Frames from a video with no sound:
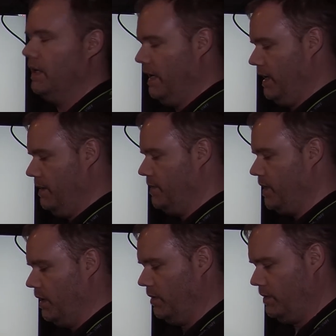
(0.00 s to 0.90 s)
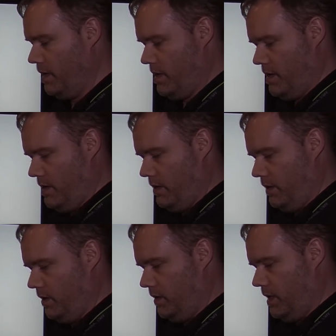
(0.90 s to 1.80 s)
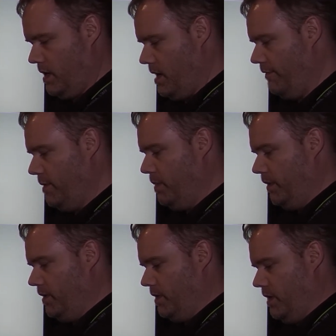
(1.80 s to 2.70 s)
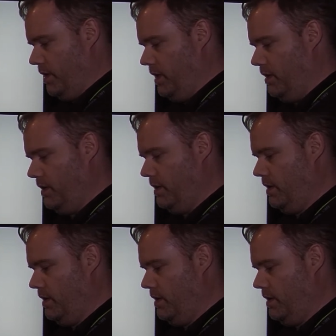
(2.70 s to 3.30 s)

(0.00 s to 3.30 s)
Um, so let's uh, have you put this on here.